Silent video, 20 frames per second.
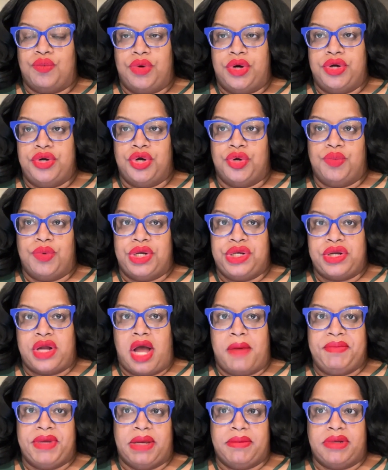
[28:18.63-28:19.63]
would or would
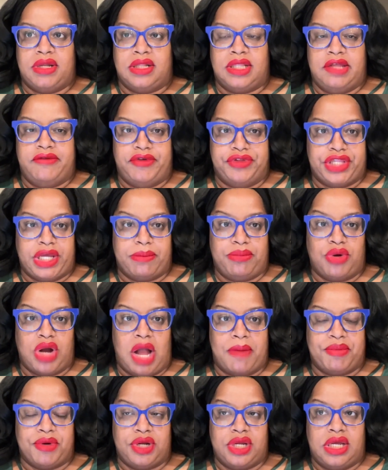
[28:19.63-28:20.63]
not be able to live on that
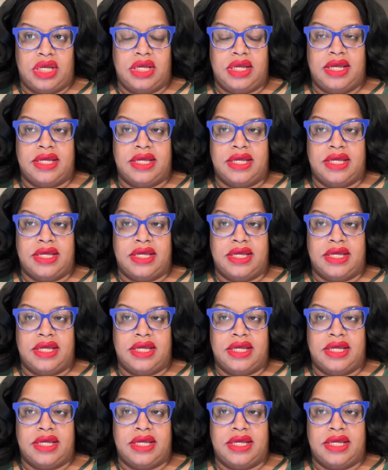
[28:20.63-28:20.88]
property.